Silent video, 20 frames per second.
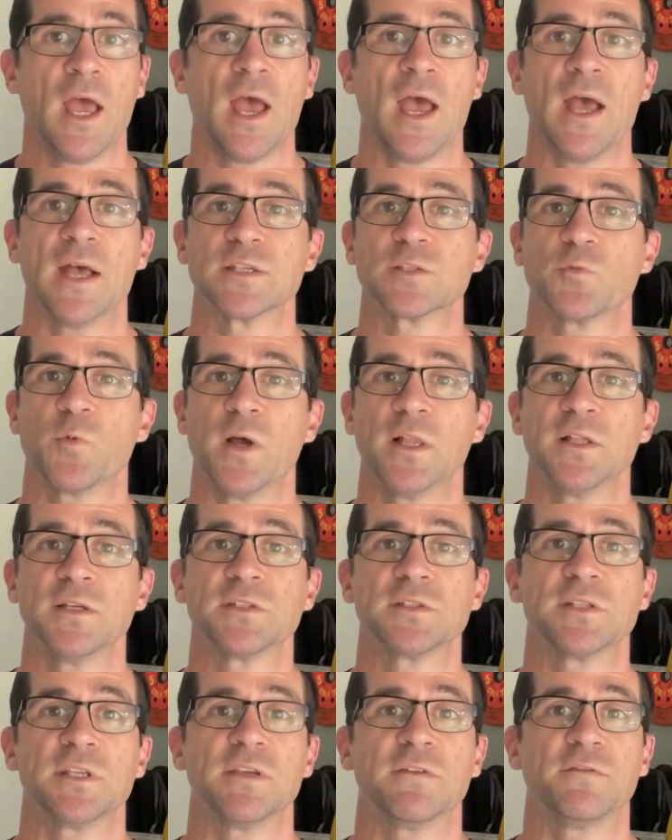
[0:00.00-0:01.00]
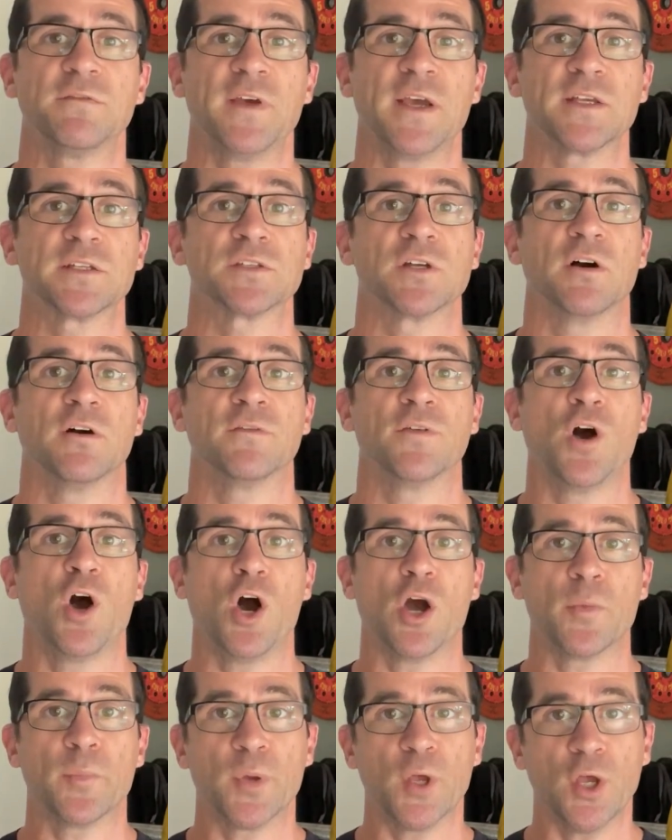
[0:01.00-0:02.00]
as well as the effects of
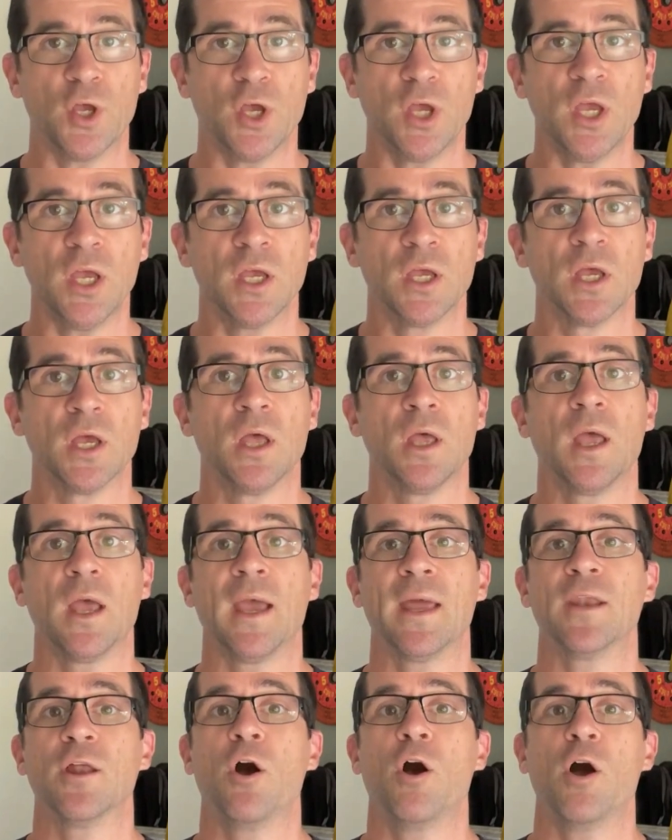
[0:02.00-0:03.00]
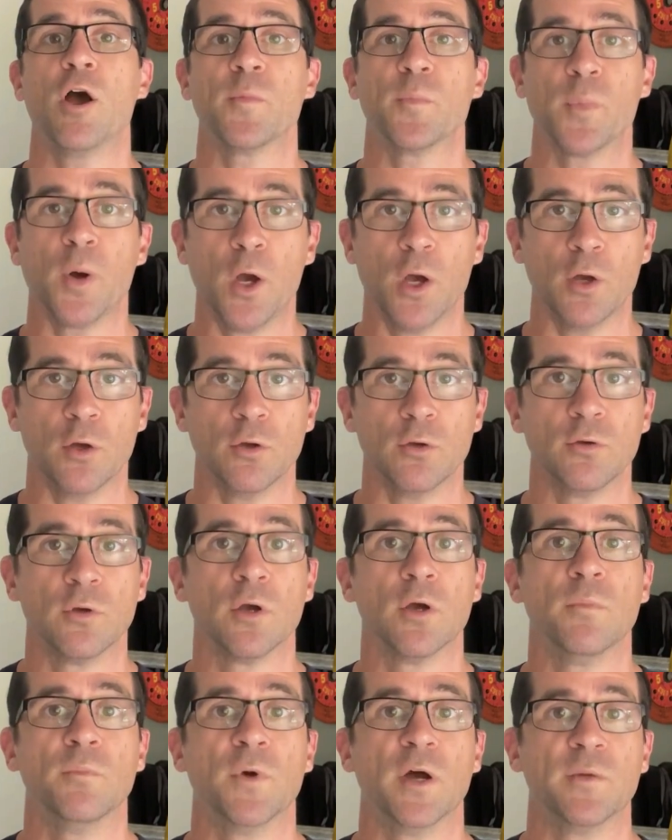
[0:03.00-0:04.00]
hyper and
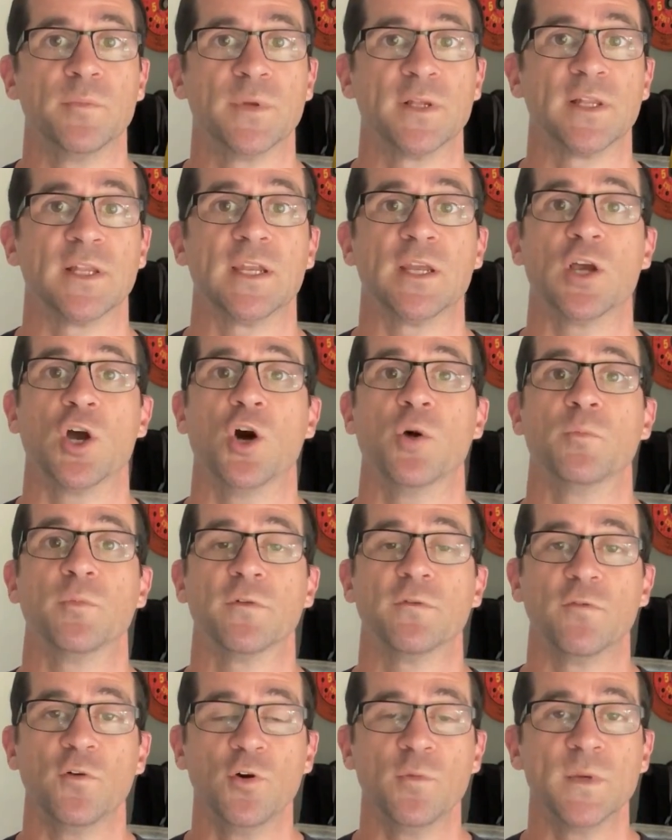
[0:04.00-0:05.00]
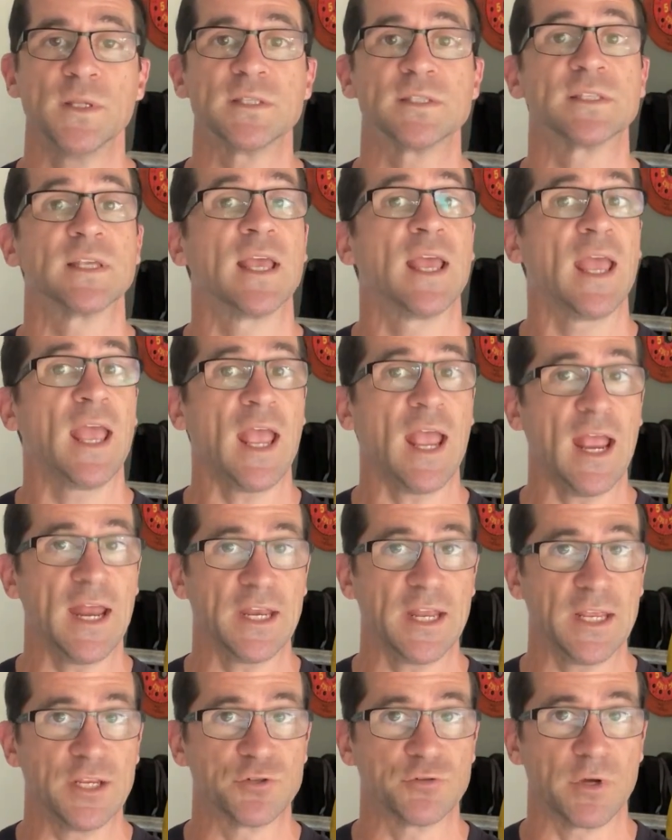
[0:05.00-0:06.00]
hypomobility on performance and
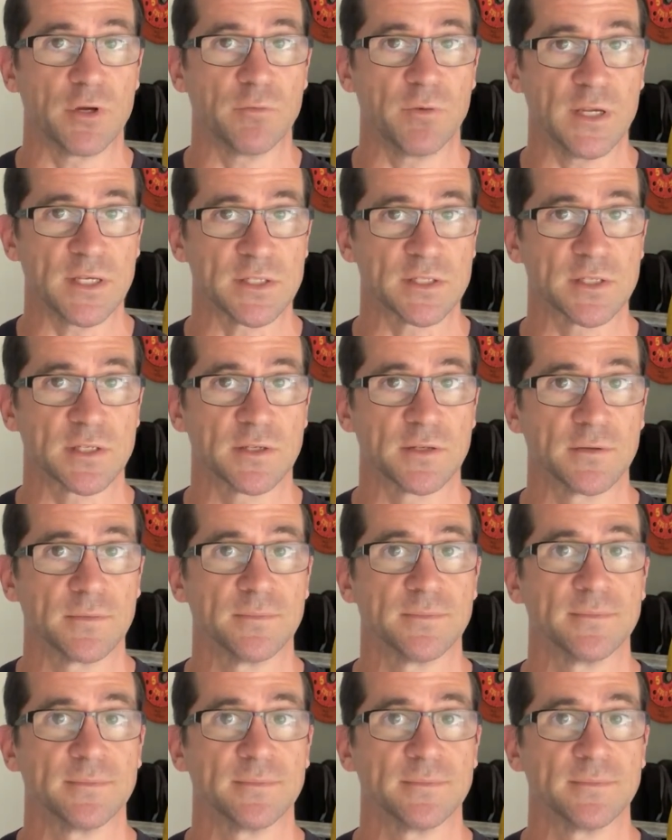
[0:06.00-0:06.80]
injury risk.